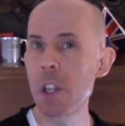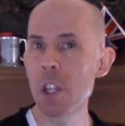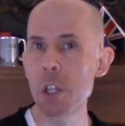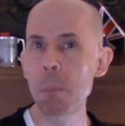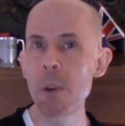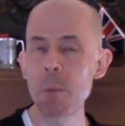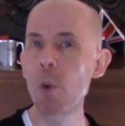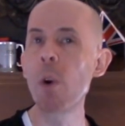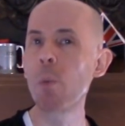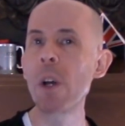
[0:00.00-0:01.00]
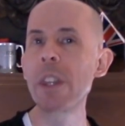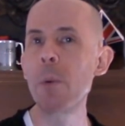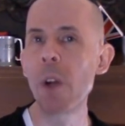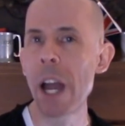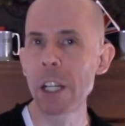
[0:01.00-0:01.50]
to the Supreme Court, what
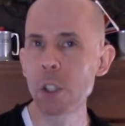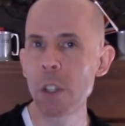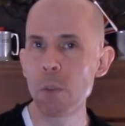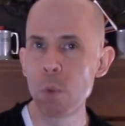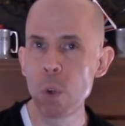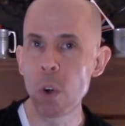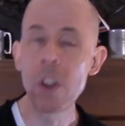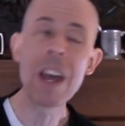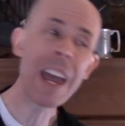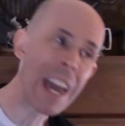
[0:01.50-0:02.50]
they will actually rule.